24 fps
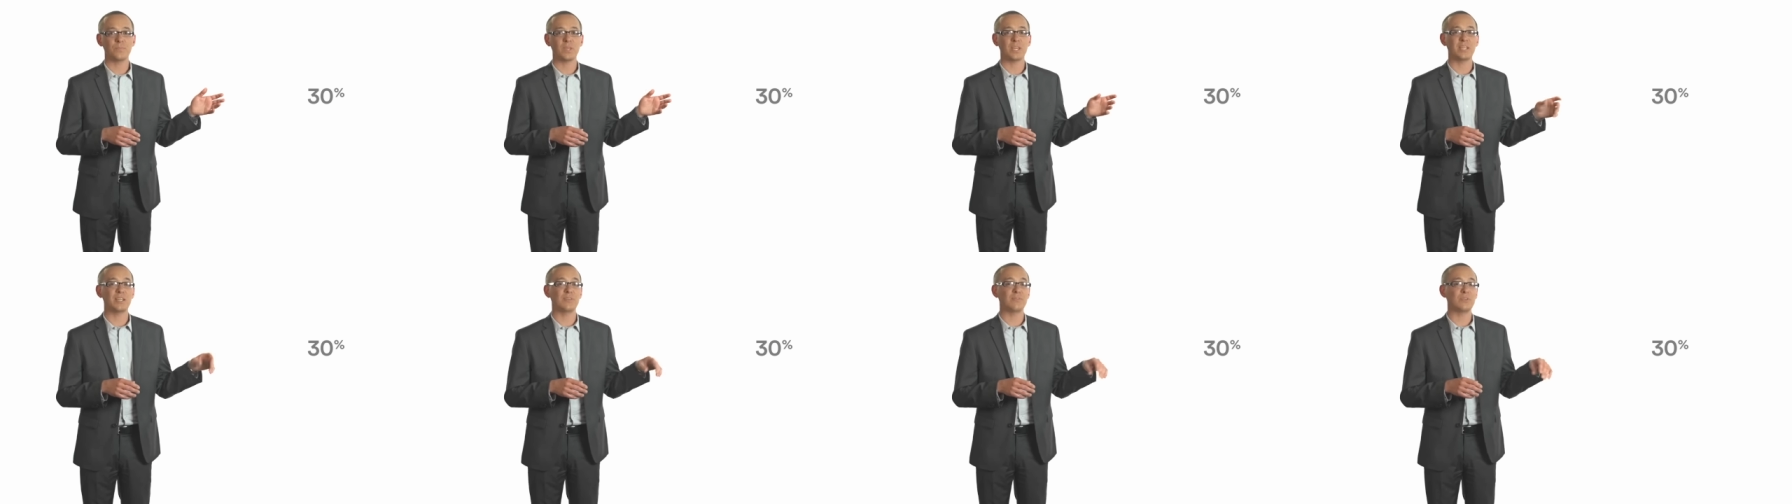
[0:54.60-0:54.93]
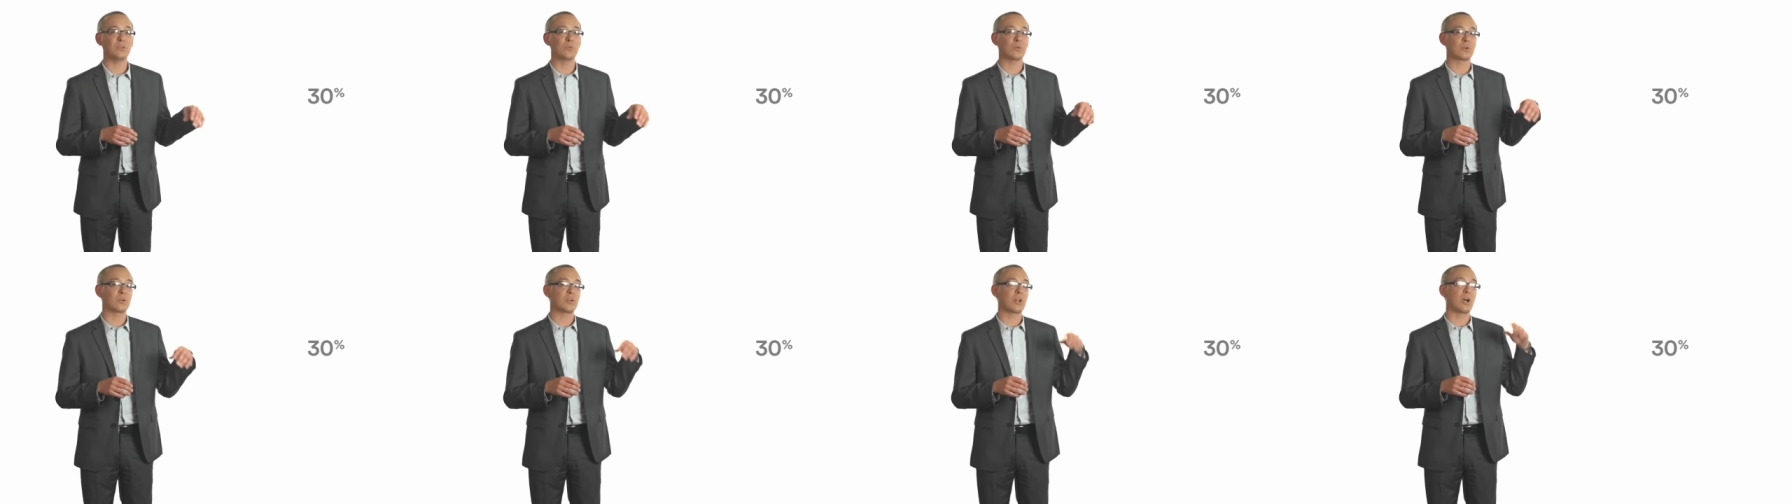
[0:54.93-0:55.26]
and if
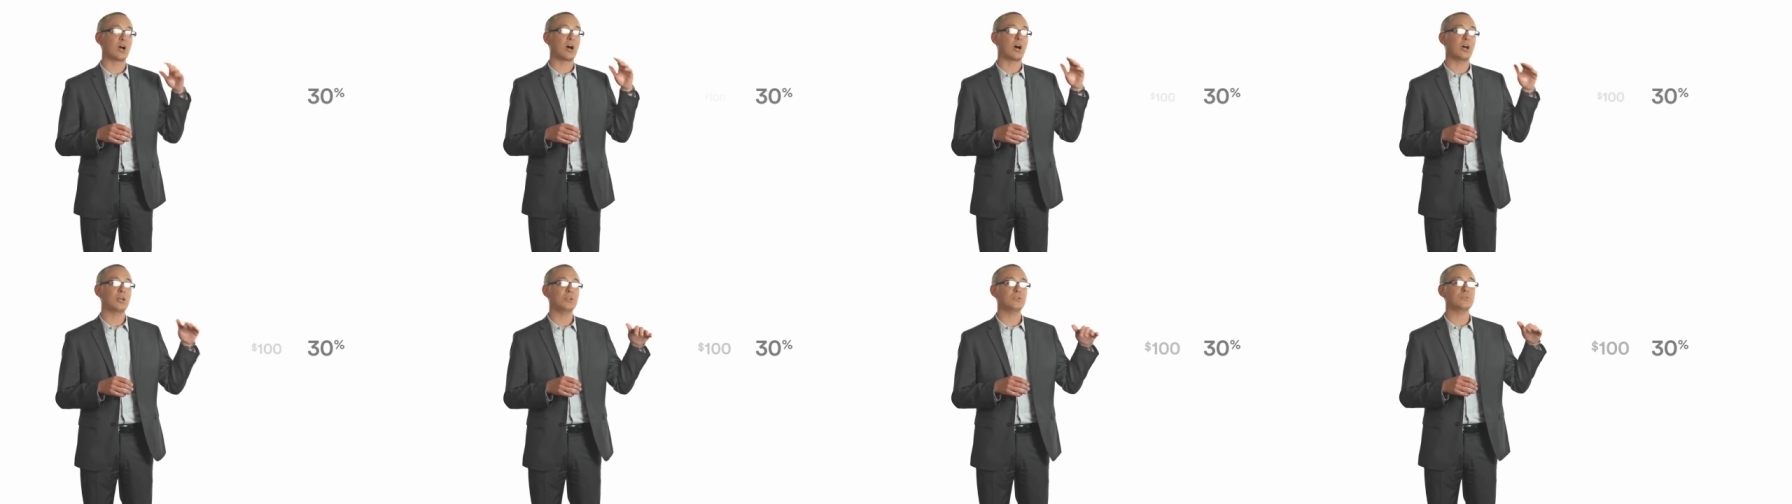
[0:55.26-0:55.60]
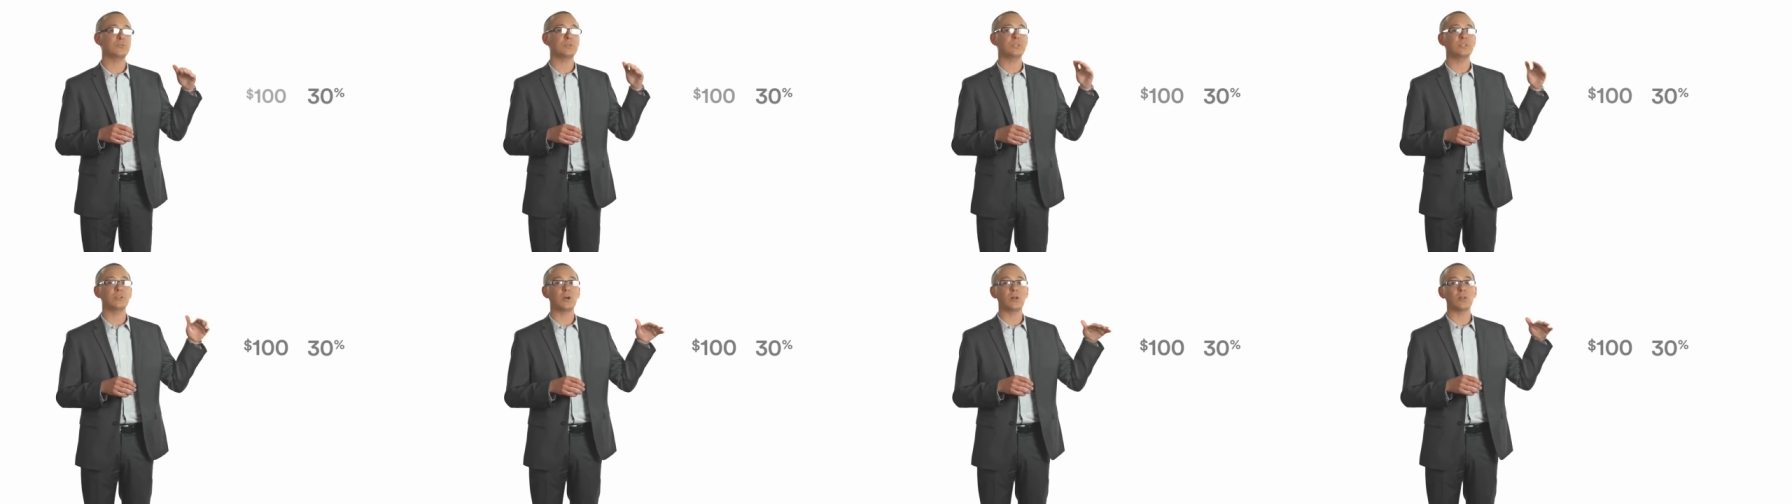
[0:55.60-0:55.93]
you earn
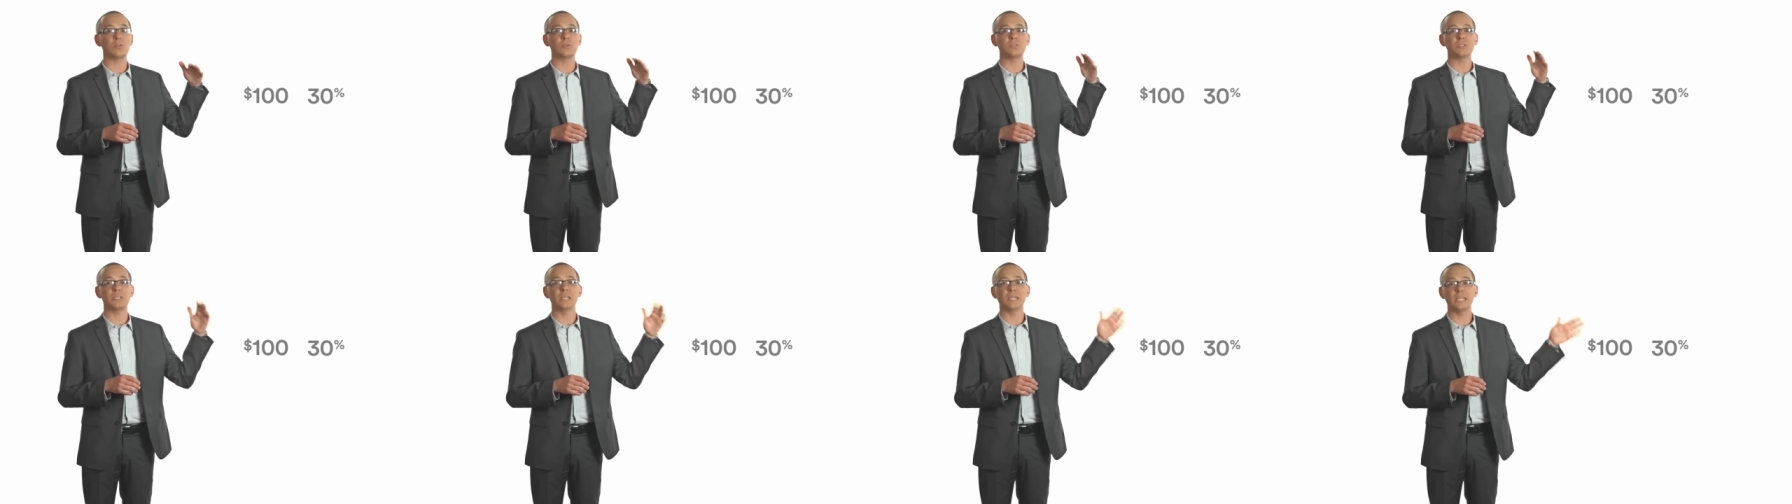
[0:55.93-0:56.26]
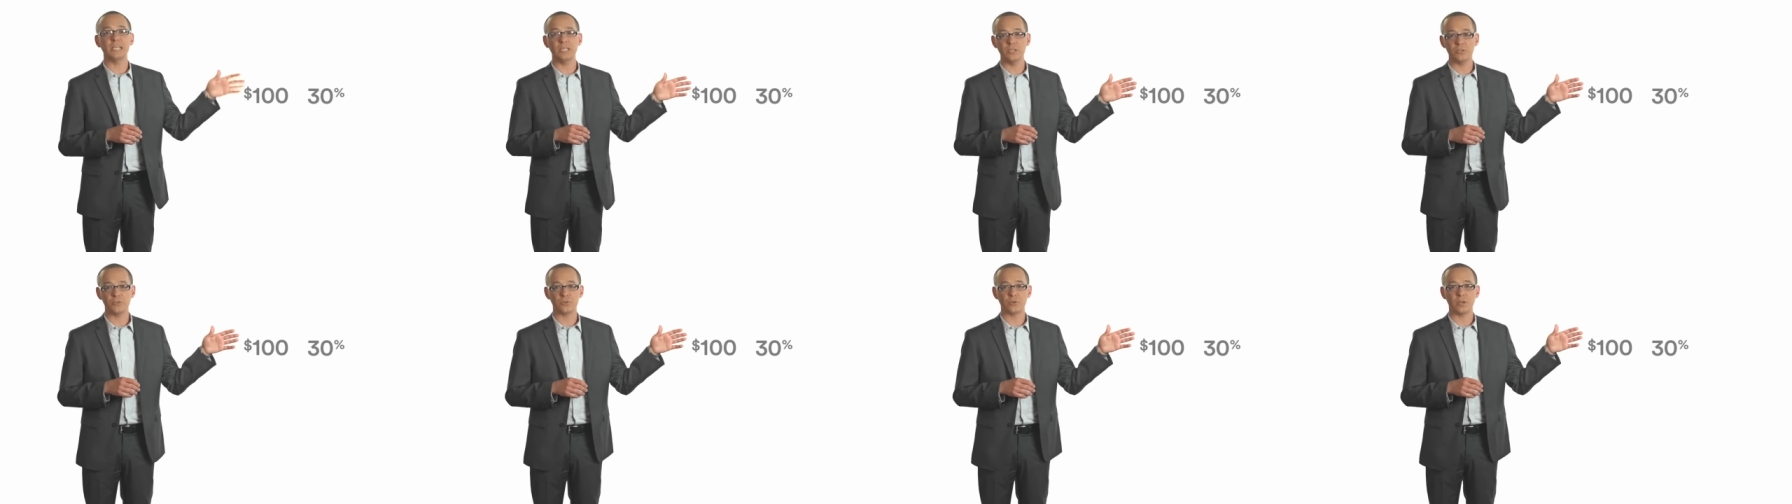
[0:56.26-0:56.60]
$100 in
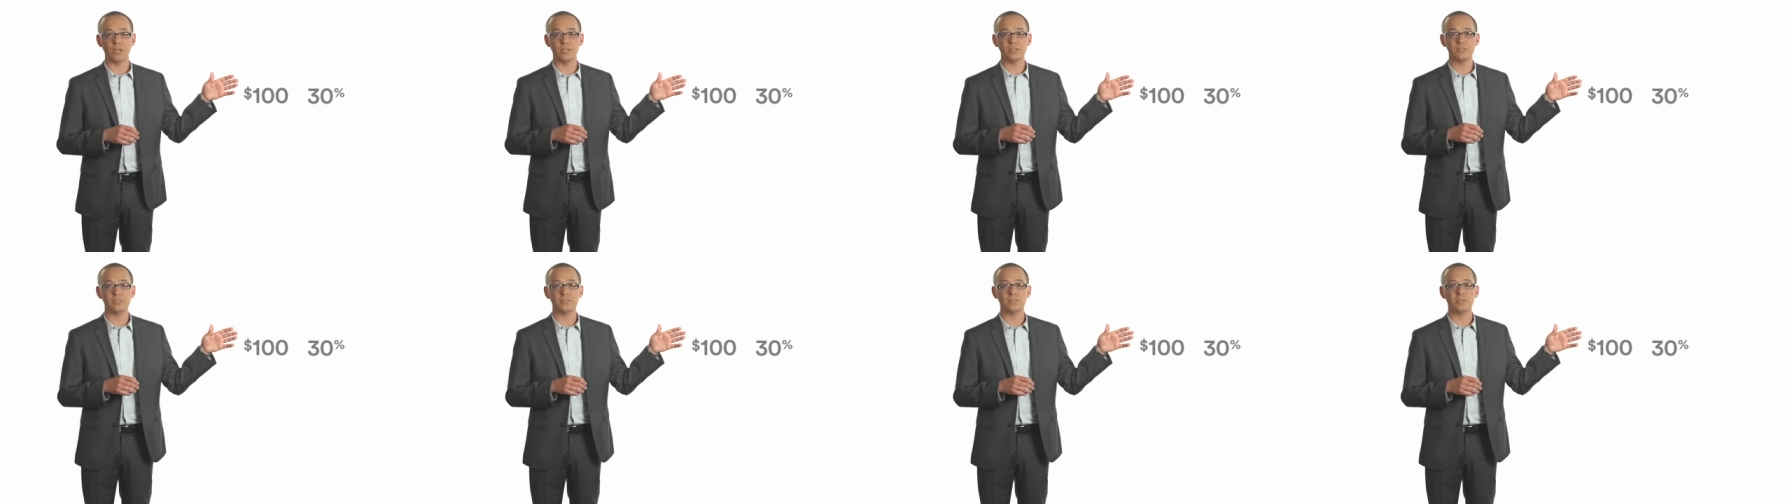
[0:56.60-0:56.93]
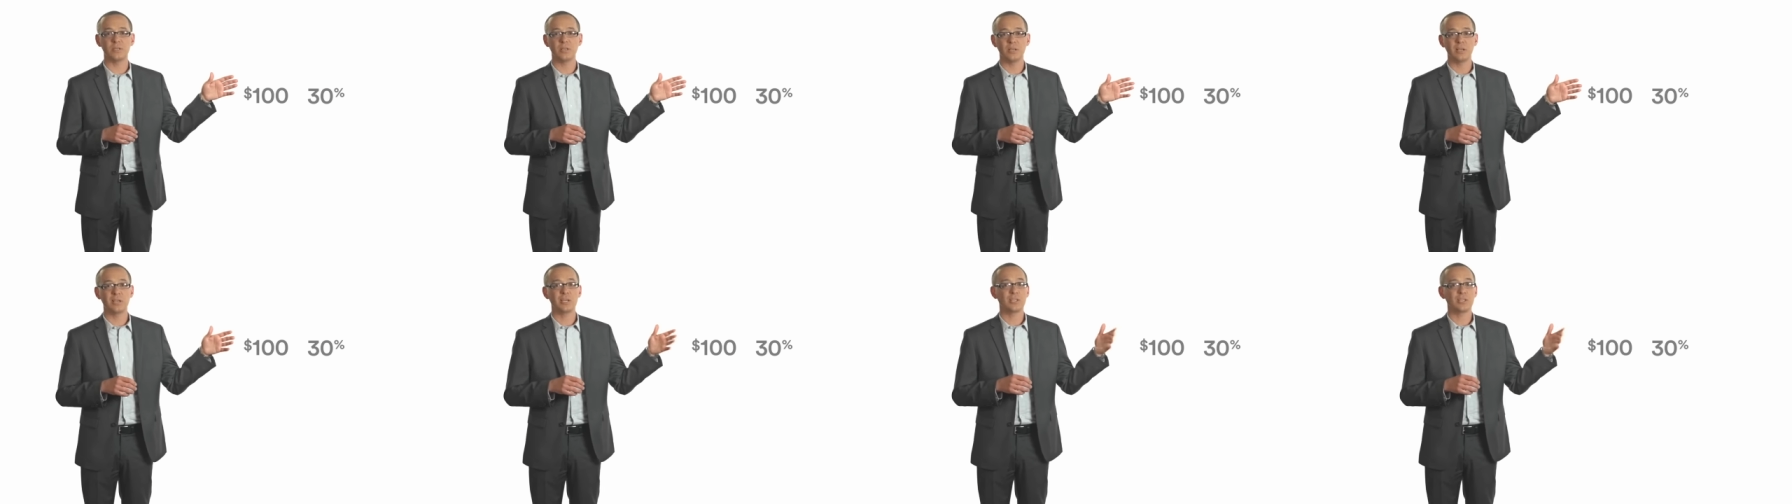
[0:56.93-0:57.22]
interest,